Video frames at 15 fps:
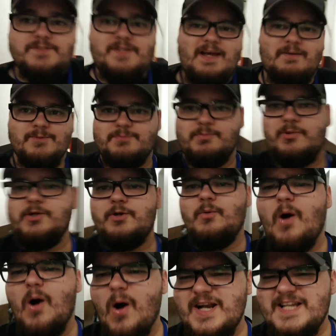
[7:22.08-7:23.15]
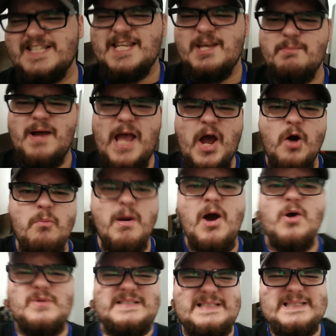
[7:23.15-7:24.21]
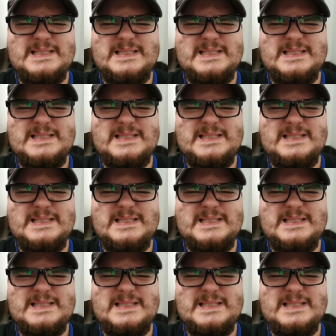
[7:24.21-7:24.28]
so that was pretty cool. Oh, I just hit my elbow.